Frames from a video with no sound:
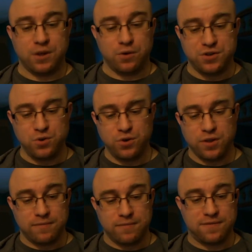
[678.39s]
There were 2 of
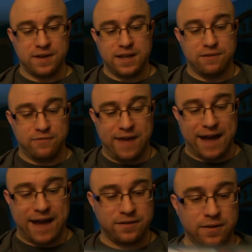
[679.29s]
them, in
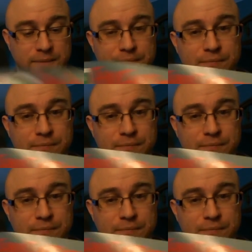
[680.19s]
fact.